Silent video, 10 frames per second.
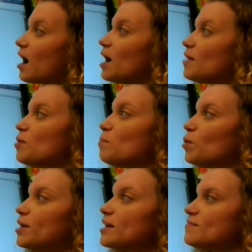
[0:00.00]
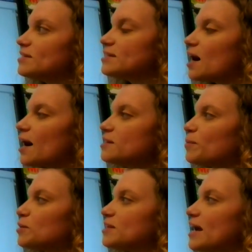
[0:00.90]
On the morning of his 9th
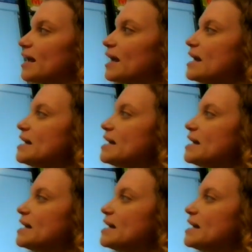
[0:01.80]
birthday,